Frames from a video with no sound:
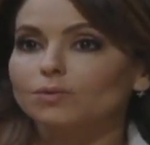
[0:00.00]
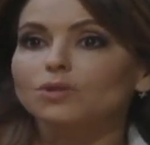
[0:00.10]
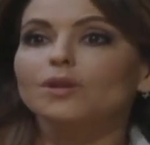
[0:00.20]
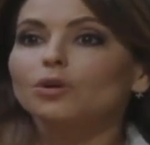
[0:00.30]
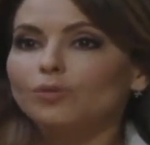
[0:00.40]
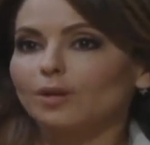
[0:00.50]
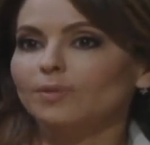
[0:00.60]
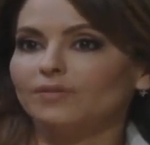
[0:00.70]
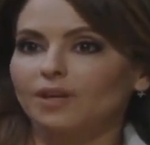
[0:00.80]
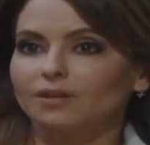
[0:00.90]
so then correct
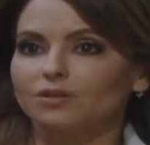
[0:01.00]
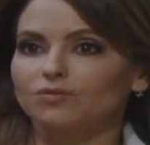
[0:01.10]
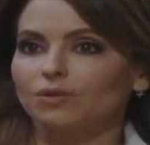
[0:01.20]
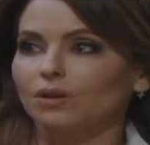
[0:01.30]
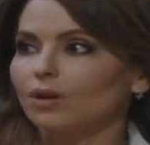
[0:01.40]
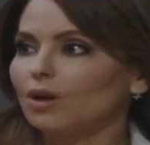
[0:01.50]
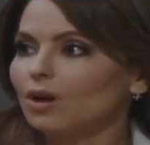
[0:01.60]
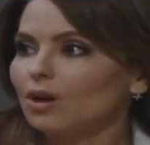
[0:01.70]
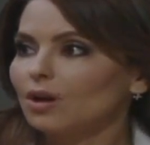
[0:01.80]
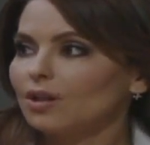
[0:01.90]
me if I get this wrong.
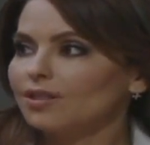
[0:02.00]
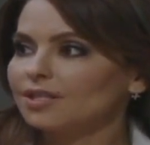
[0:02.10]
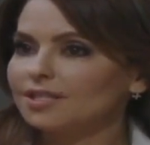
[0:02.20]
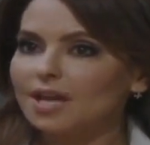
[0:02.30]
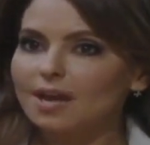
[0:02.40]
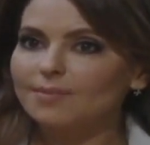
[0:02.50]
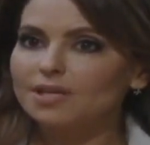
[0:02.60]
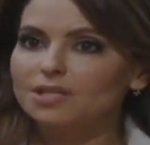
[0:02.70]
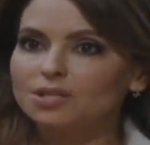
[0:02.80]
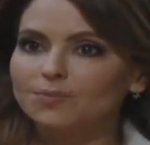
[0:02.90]
The time
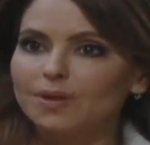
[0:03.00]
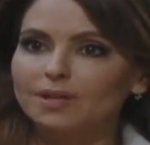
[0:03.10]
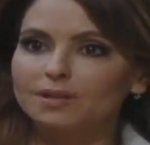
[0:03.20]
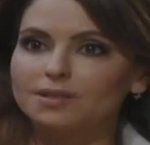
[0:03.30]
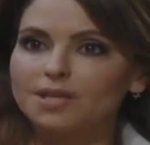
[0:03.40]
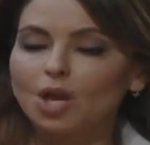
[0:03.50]
he spends